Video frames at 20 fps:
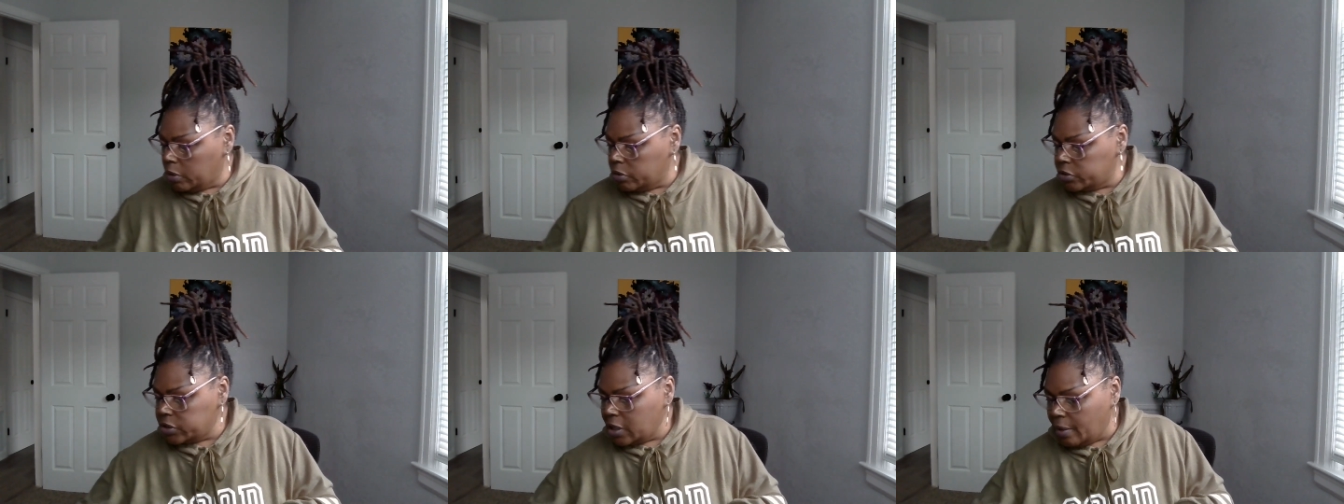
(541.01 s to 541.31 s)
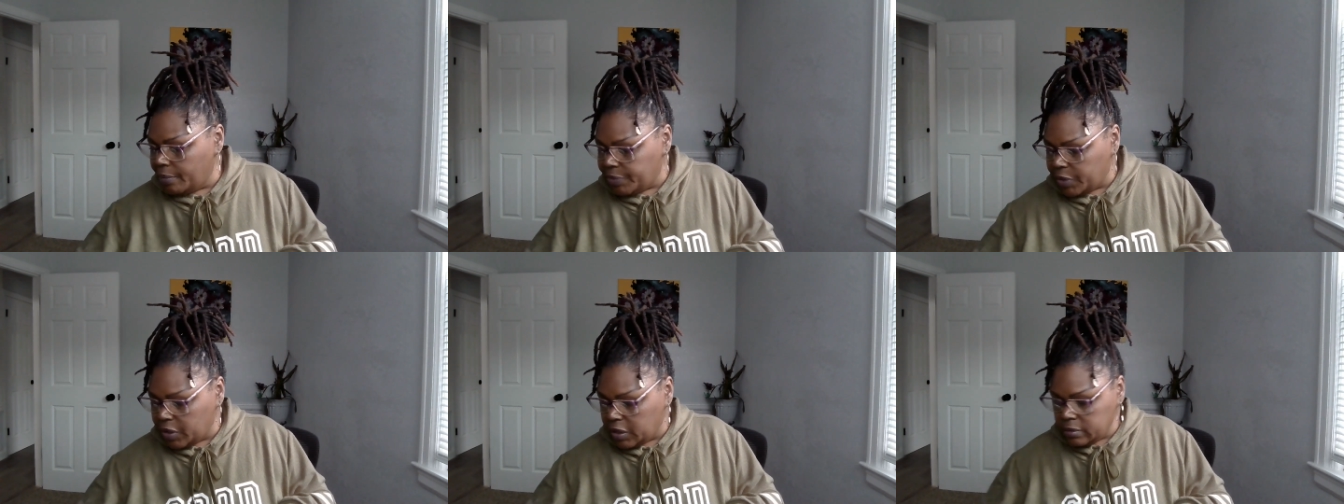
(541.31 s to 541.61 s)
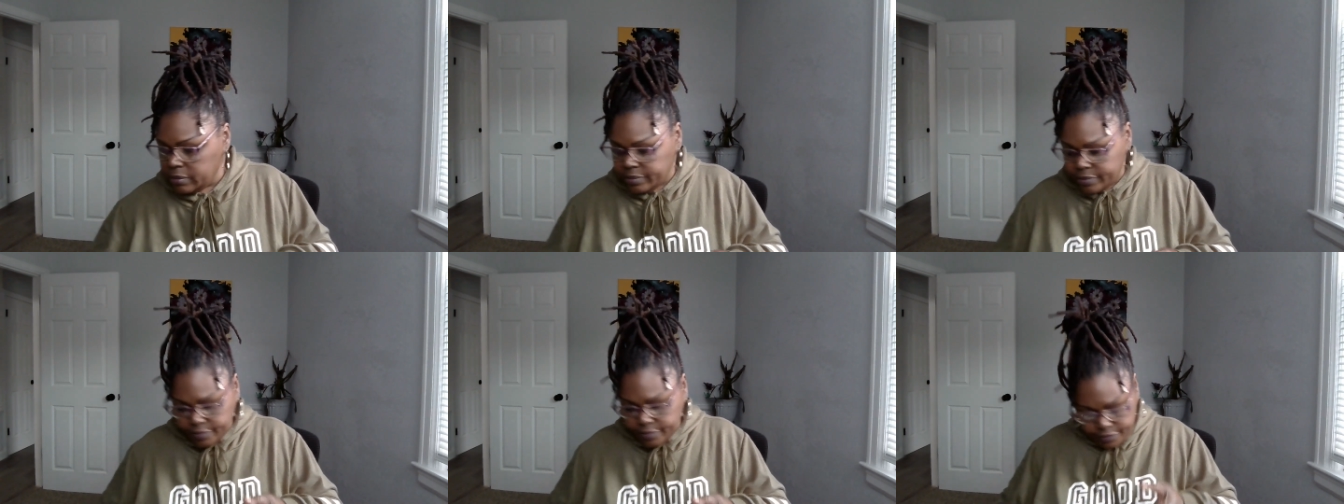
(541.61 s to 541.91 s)
on
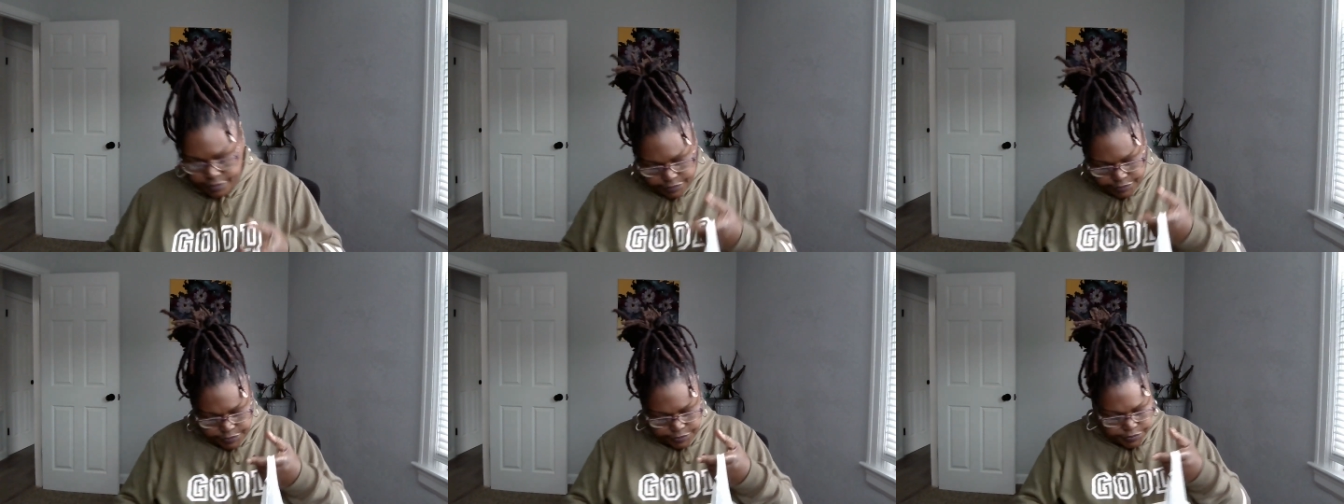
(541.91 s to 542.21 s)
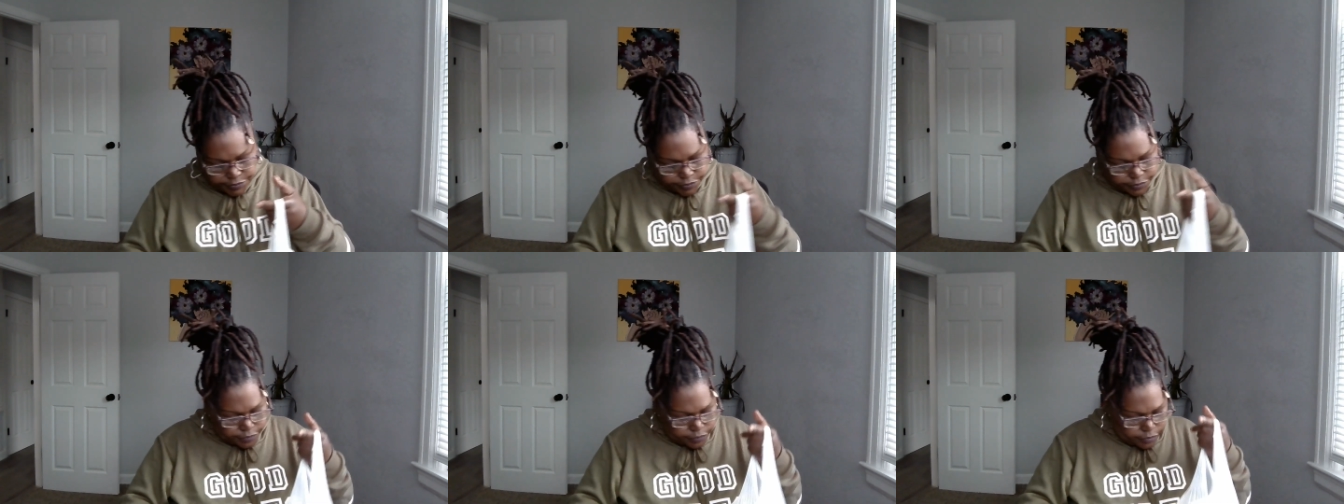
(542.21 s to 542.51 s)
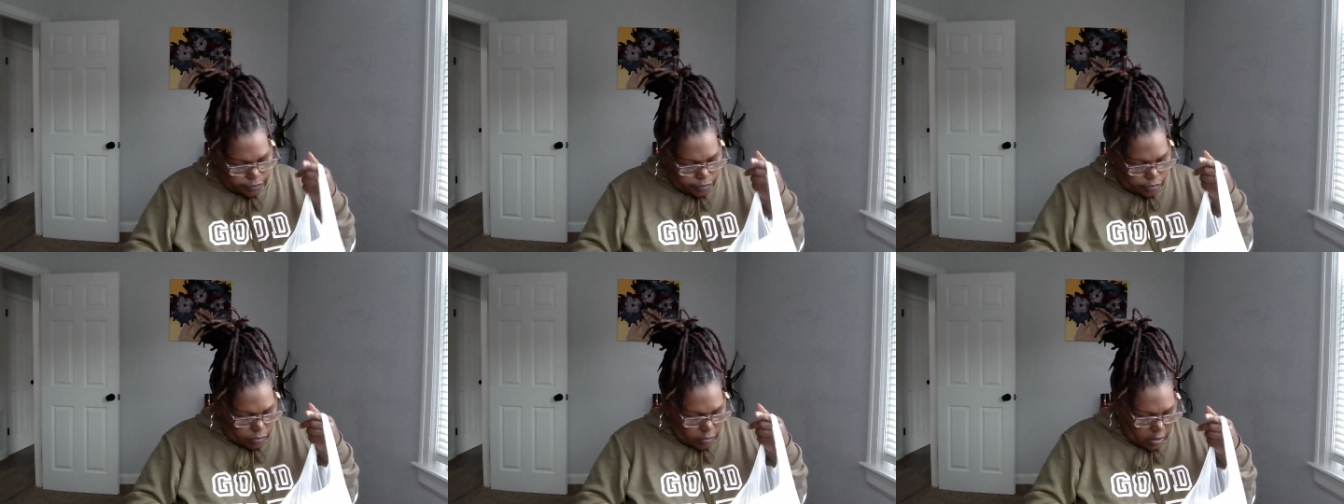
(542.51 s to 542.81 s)
something.
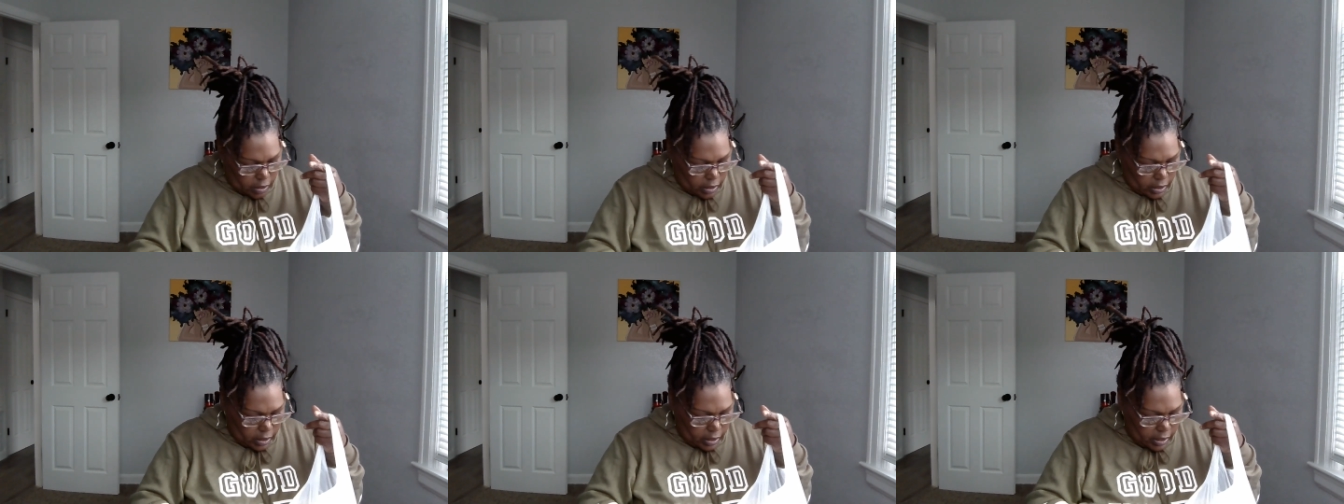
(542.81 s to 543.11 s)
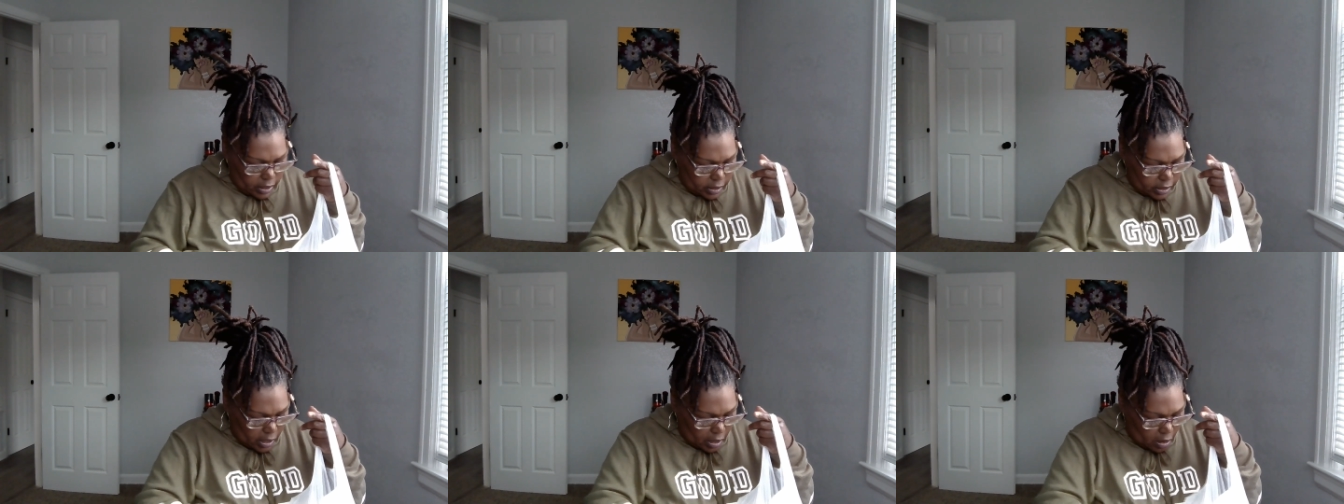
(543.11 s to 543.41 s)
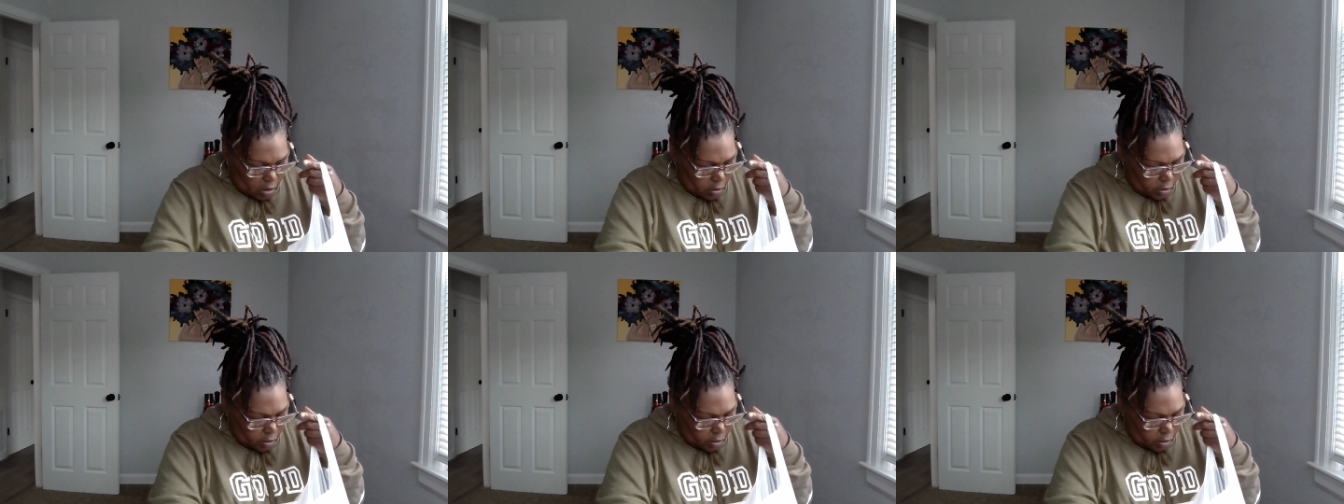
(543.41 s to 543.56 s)
And I